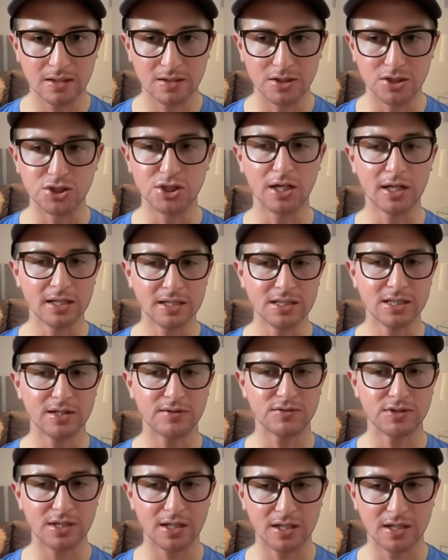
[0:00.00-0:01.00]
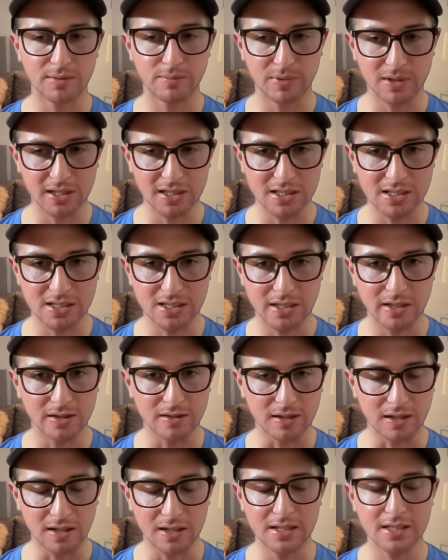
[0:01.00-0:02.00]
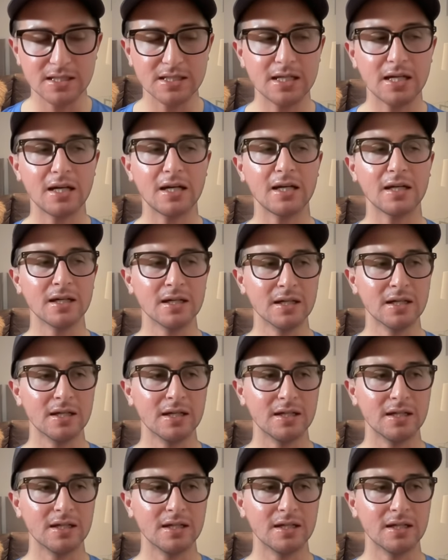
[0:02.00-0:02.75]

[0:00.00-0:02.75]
The Giants have signed Blake Snell on a day